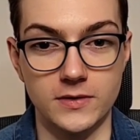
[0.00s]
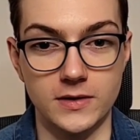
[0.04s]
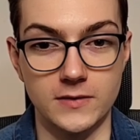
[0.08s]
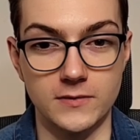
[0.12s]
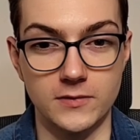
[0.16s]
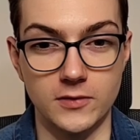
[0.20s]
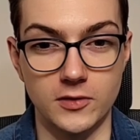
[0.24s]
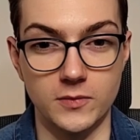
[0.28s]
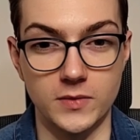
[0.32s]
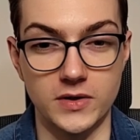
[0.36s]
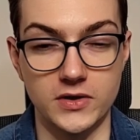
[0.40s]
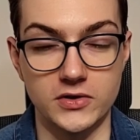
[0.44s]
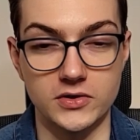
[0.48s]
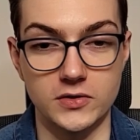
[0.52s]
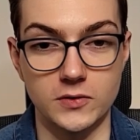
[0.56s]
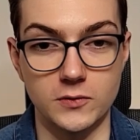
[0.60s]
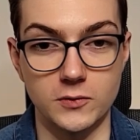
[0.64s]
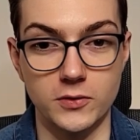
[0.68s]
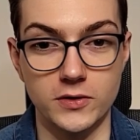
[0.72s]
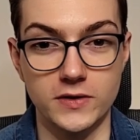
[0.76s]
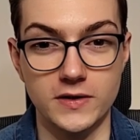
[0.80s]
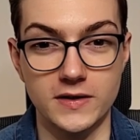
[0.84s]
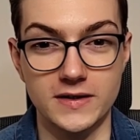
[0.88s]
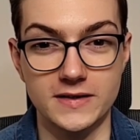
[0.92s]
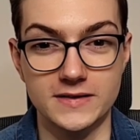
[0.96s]
information
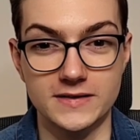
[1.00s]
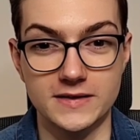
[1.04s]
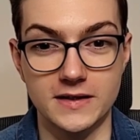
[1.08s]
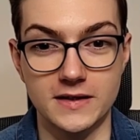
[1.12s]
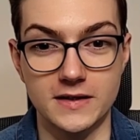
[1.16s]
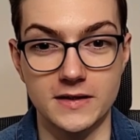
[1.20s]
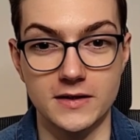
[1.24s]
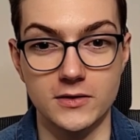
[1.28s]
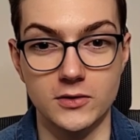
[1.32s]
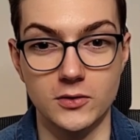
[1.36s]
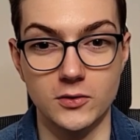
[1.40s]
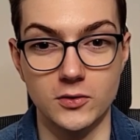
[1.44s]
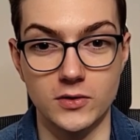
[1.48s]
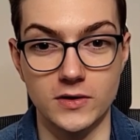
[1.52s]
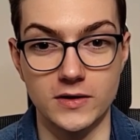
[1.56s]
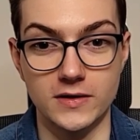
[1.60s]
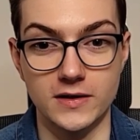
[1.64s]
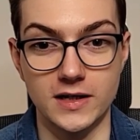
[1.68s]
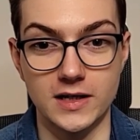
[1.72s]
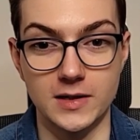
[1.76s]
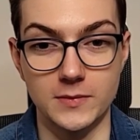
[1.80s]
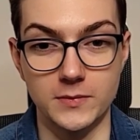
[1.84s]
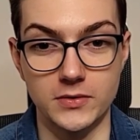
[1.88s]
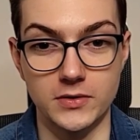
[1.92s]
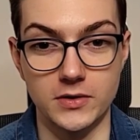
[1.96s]
what is the current
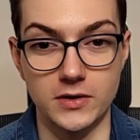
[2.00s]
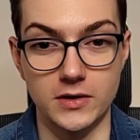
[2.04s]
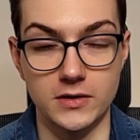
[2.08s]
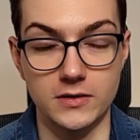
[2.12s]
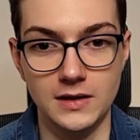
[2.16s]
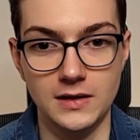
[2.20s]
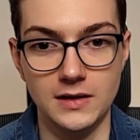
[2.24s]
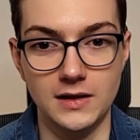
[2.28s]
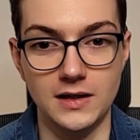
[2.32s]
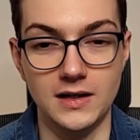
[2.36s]
APR,